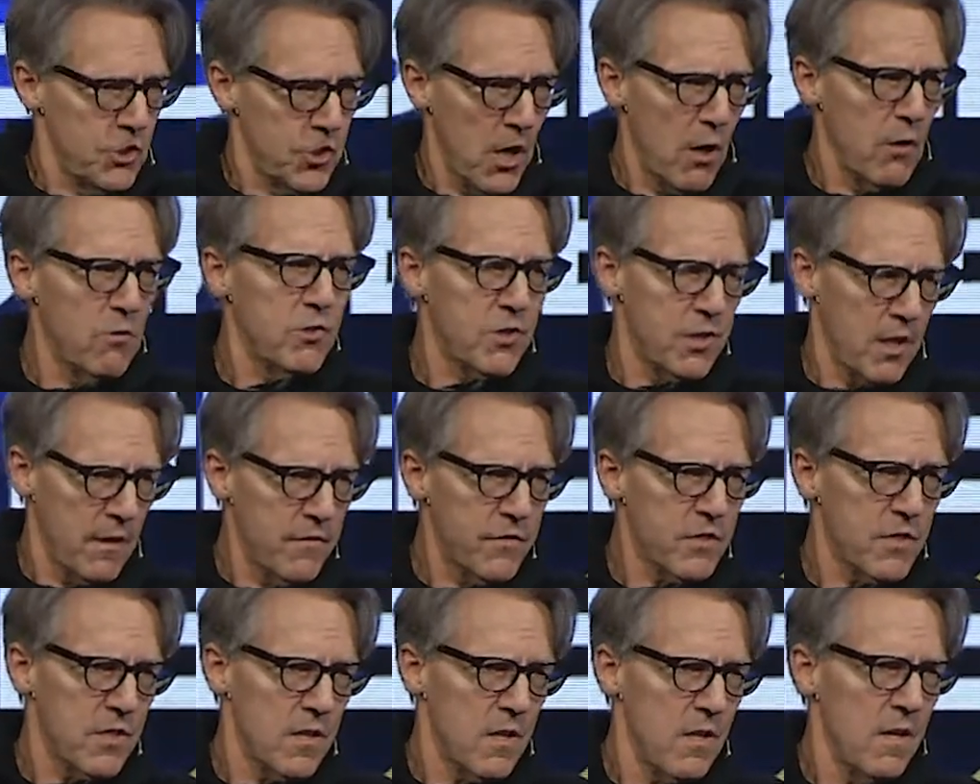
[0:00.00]

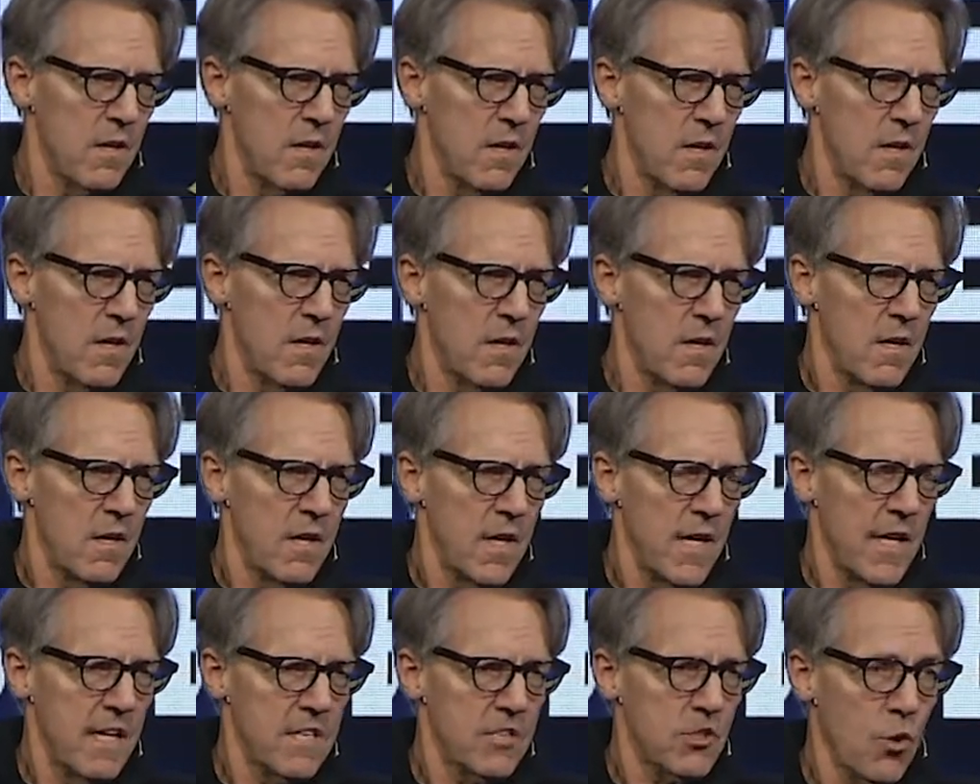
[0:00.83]
Joseph's,
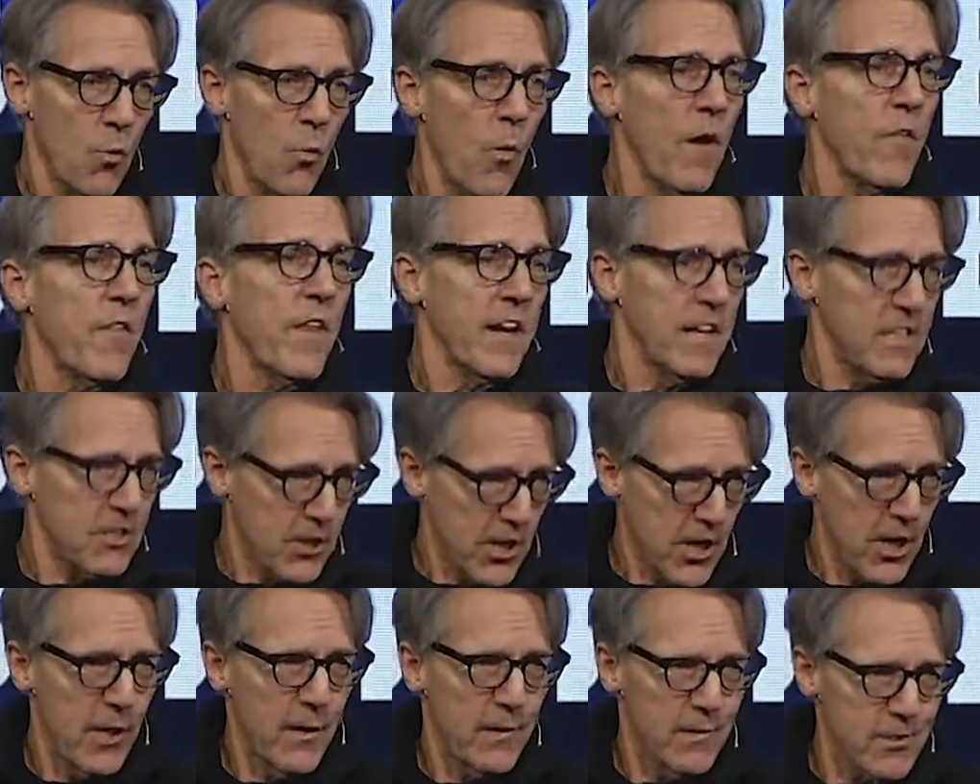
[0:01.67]
is the one that is
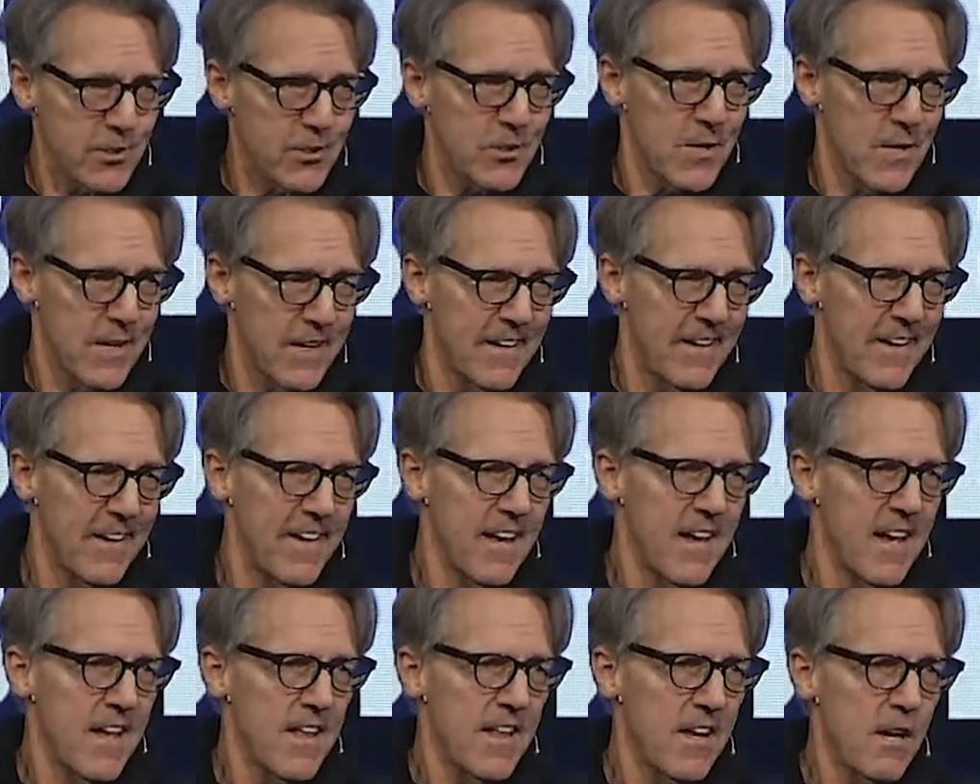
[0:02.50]
cursed.
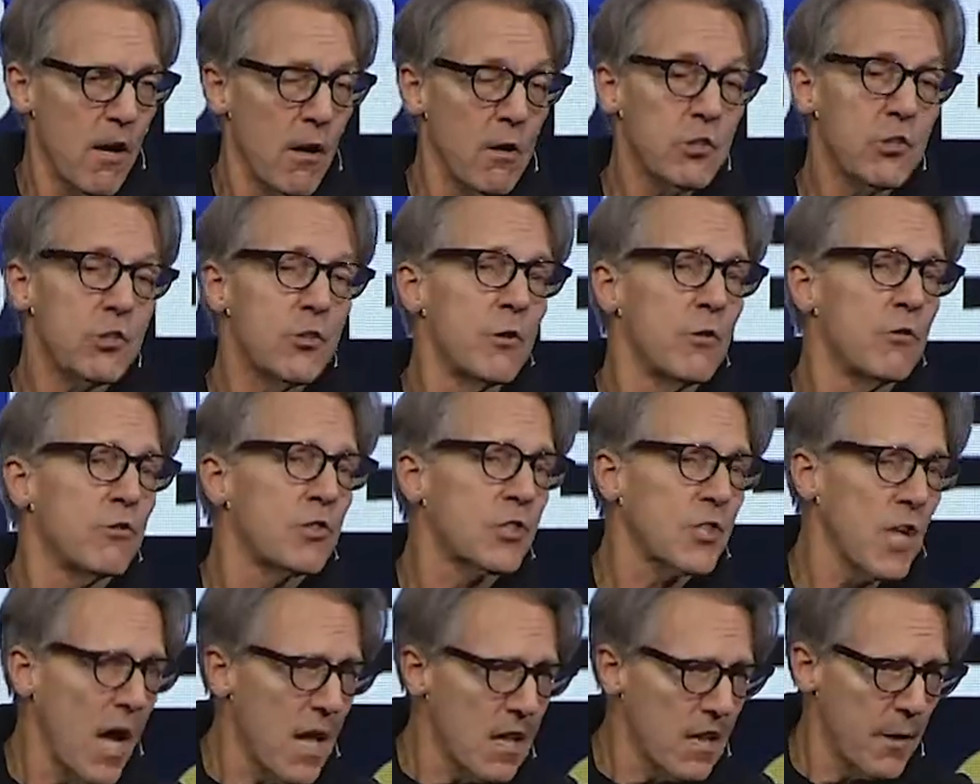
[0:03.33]
It goes through
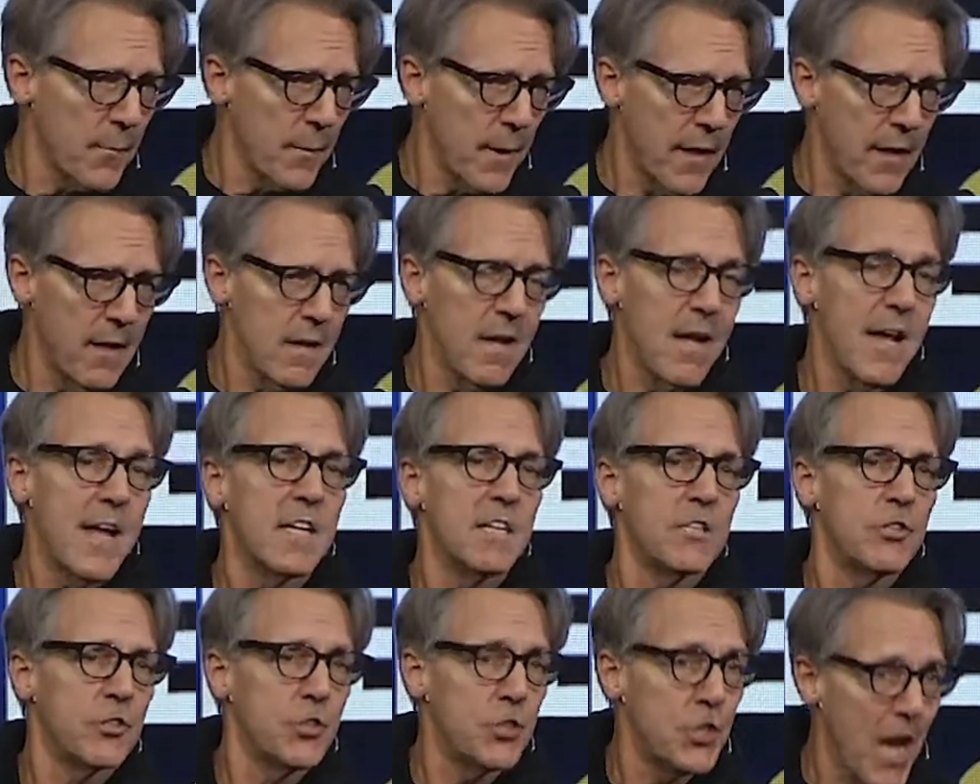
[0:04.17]
Solomon,
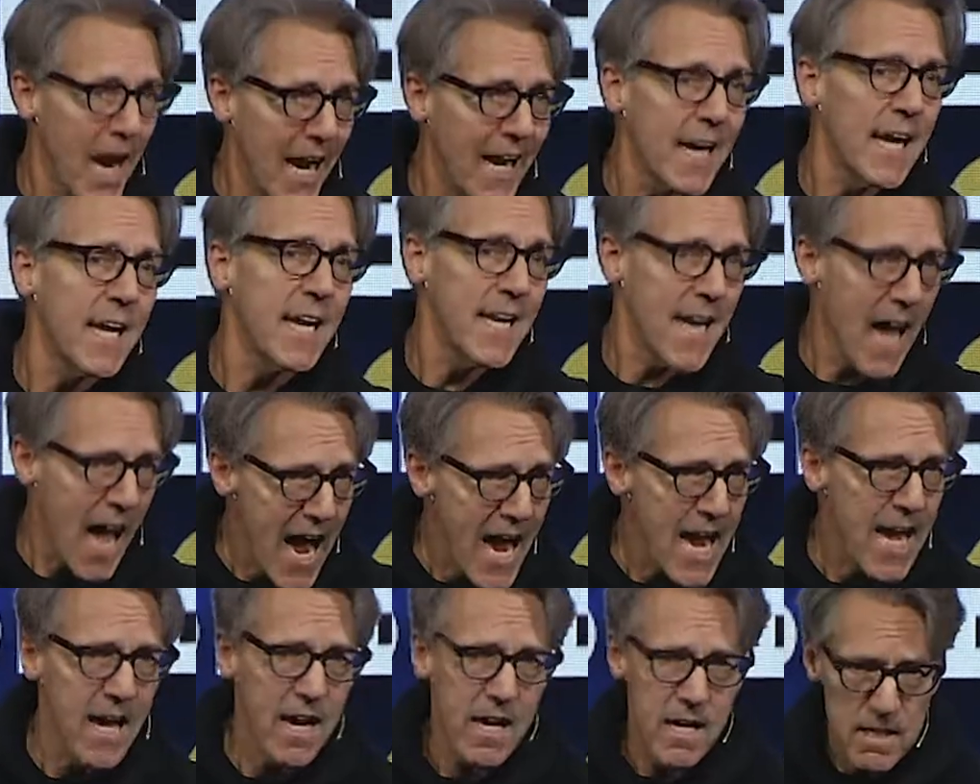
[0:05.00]

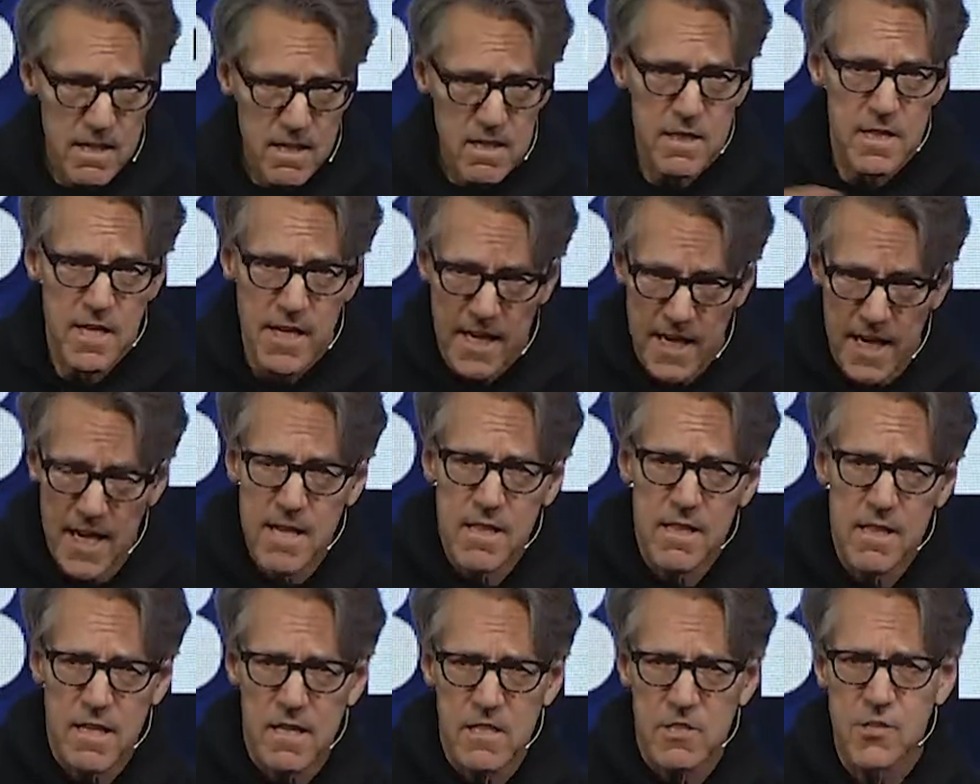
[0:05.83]
Jeconiah, the
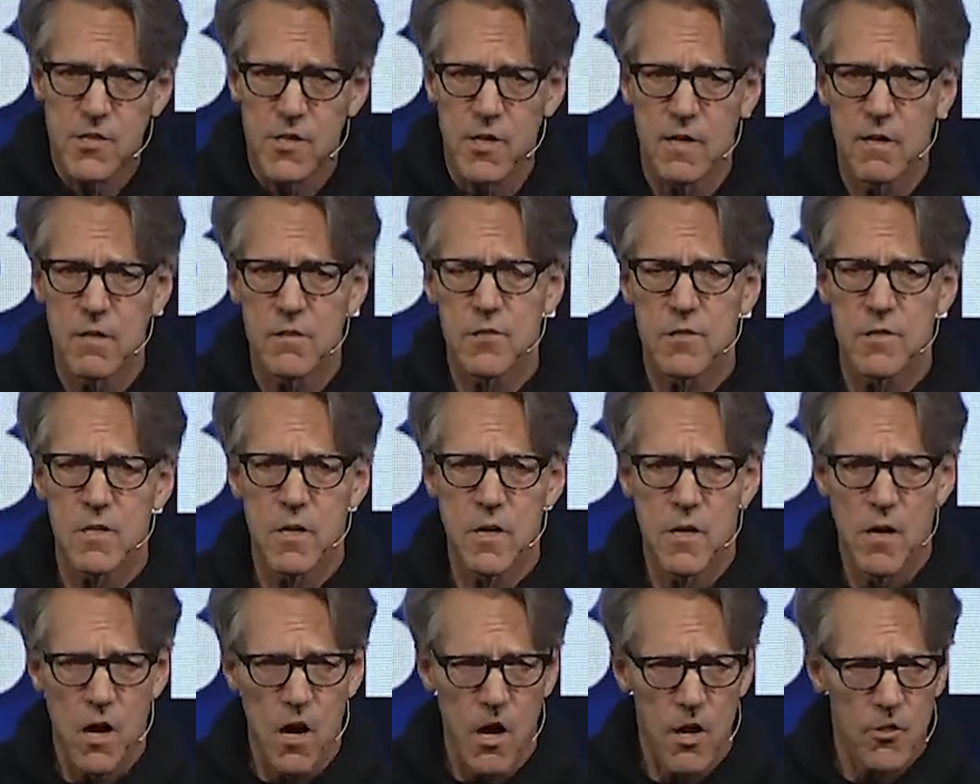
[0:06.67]
king that is cursed,
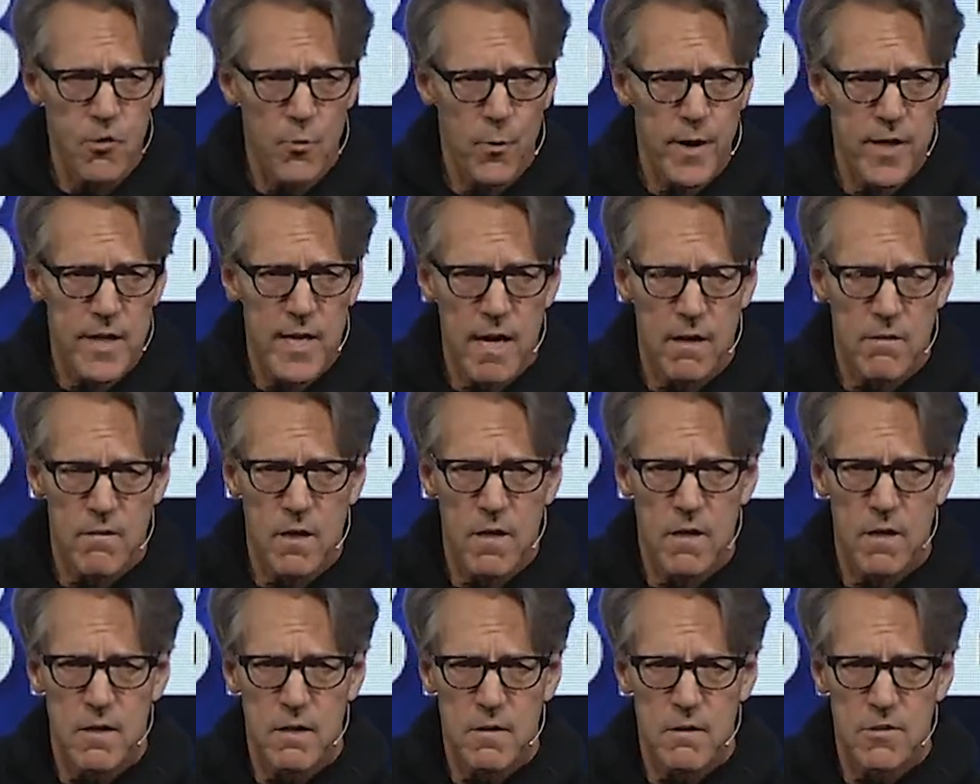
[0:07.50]
all the way down
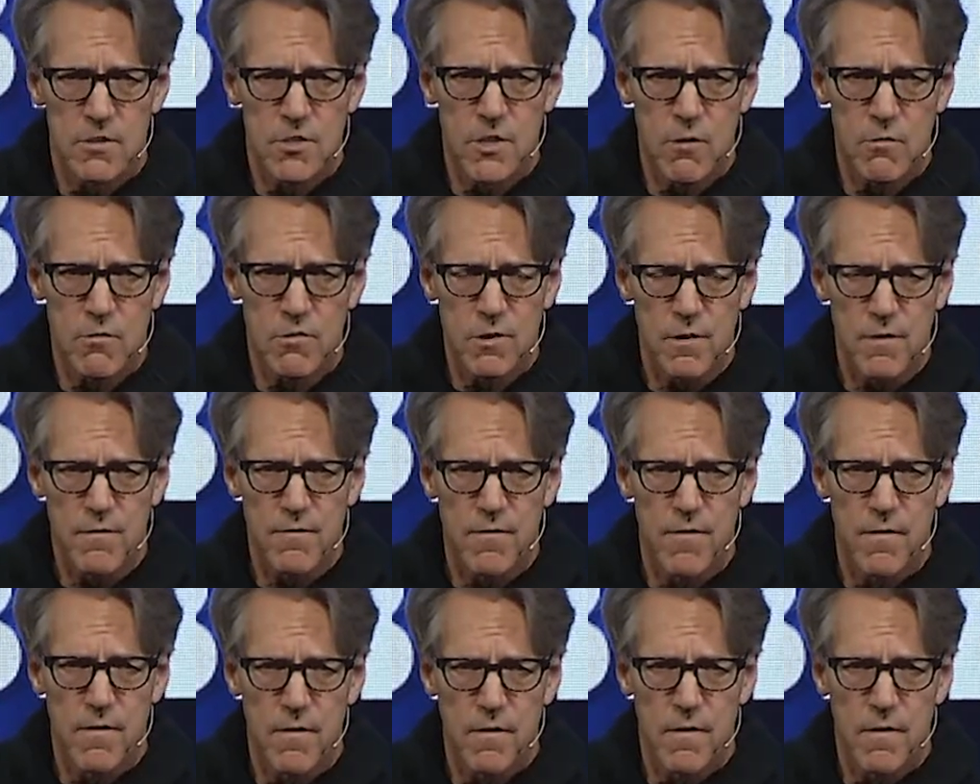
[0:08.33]
to Joseph.